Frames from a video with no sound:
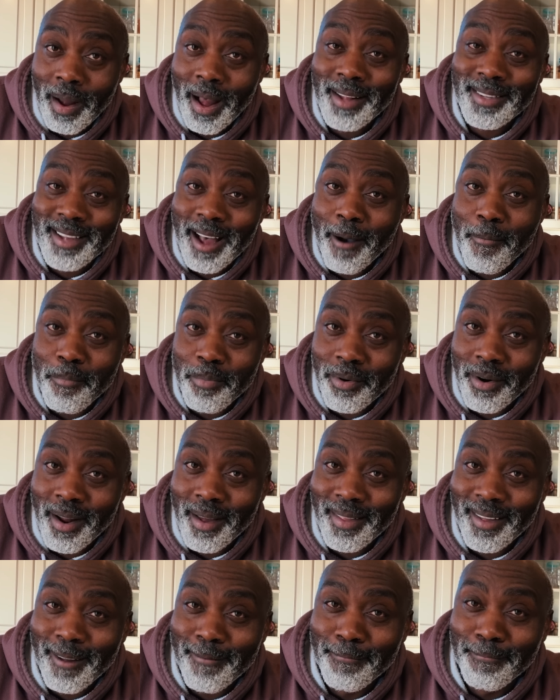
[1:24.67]
as her
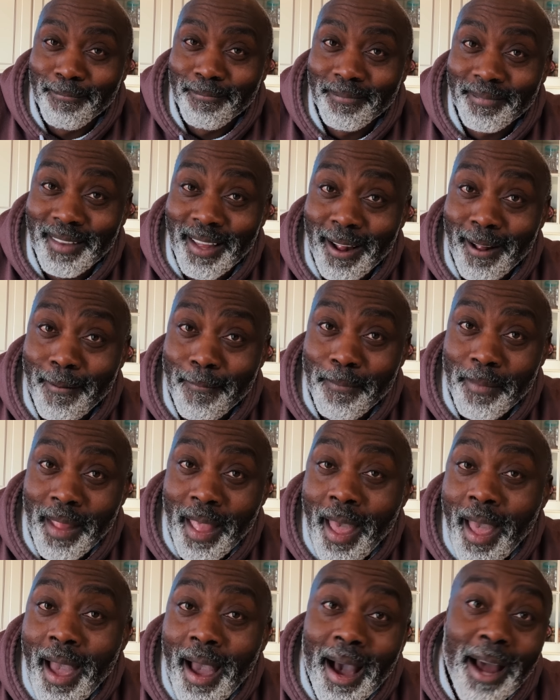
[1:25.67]
brother. Yeah?
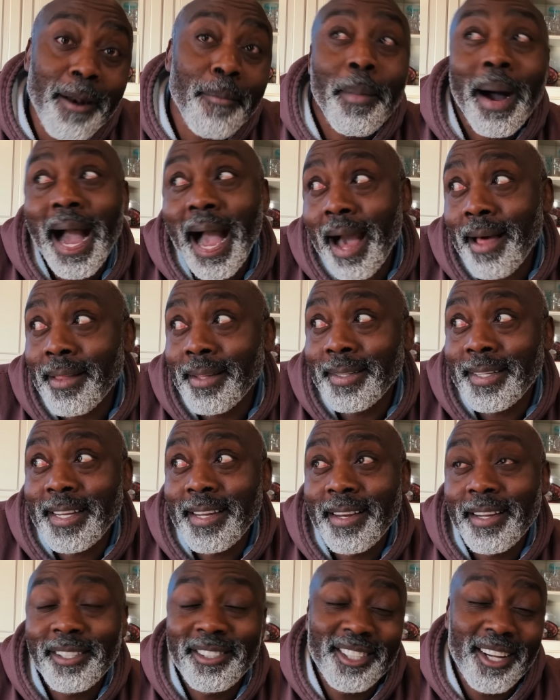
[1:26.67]
And my other
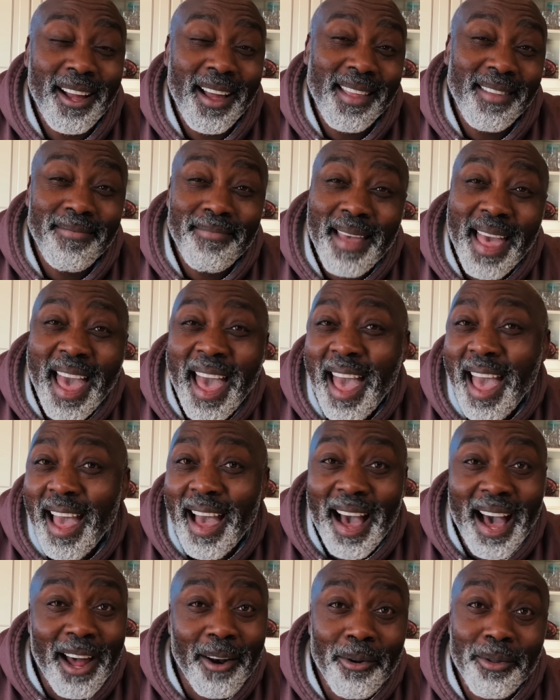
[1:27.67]
teenager,
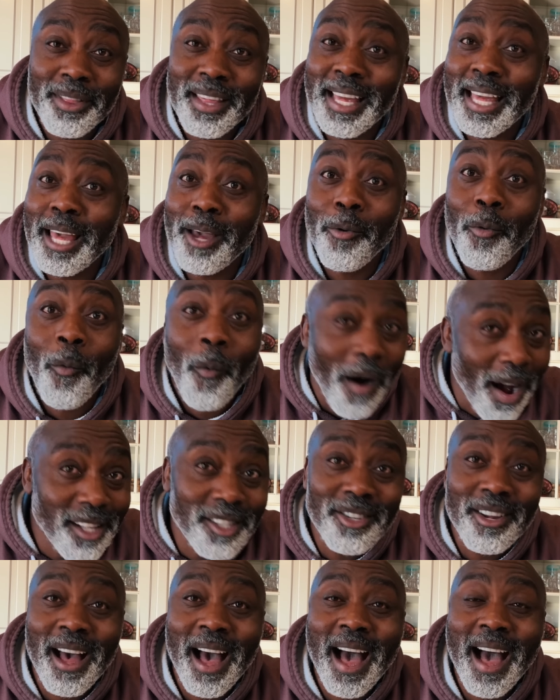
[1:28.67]
yeah, I don't think he wants
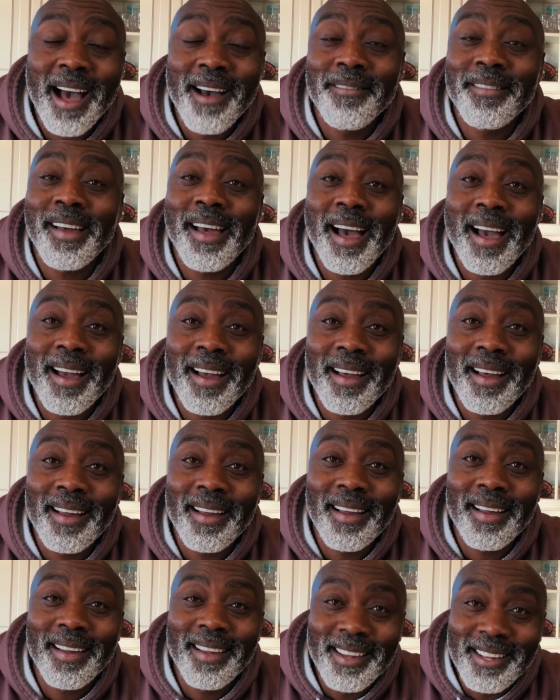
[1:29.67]
to have
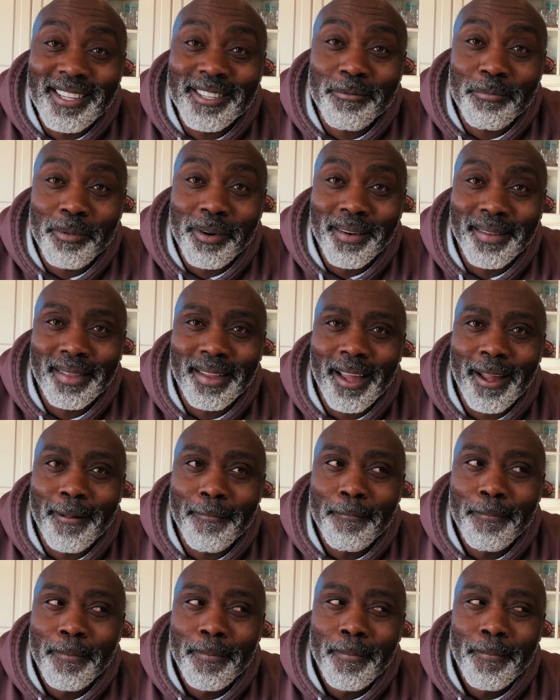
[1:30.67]
his birthday
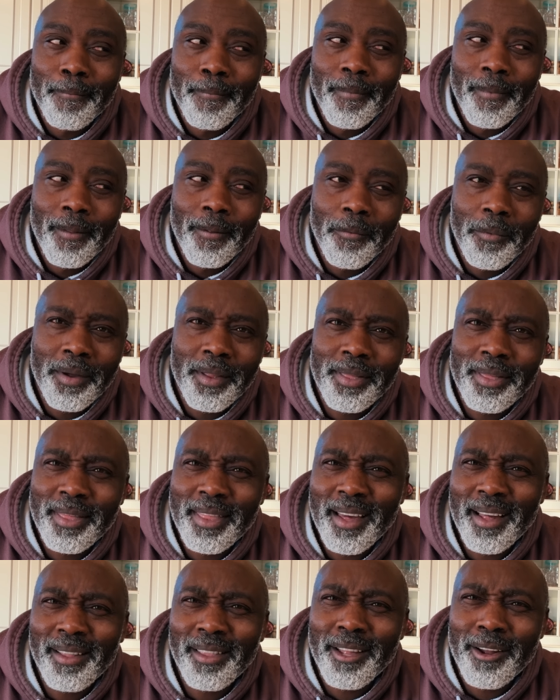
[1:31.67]
with
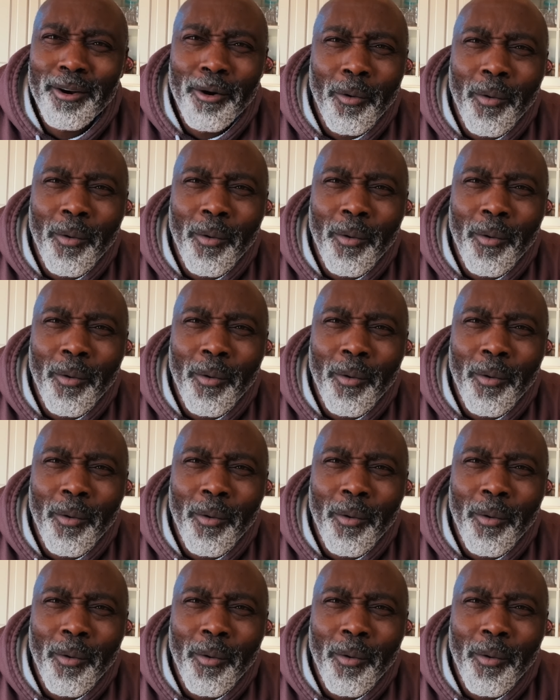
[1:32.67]
the little